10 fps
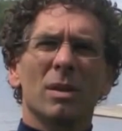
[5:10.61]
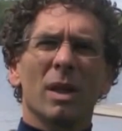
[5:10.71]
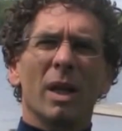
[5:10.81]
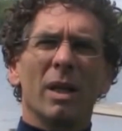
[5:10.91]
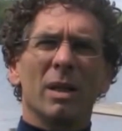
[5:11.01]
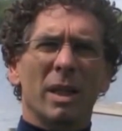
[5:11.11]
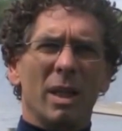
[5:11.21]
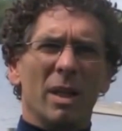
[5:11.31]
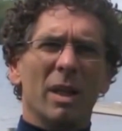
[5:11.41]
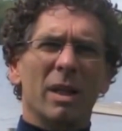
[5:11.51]
in
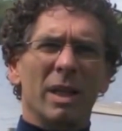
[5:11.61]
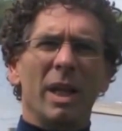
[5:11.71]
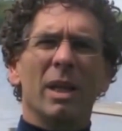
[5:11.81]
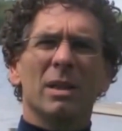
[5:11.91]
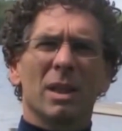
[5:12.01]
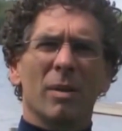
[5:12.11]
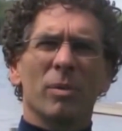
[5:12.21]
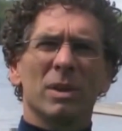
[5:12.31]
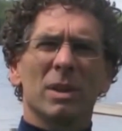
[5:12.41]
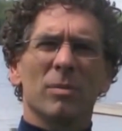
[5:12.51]
the Canadian
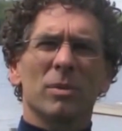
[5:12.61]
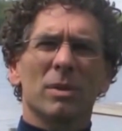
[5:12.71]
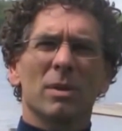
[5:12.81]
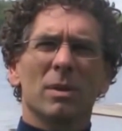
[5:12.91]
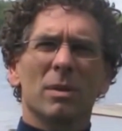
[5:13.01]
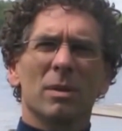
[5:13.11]
championship.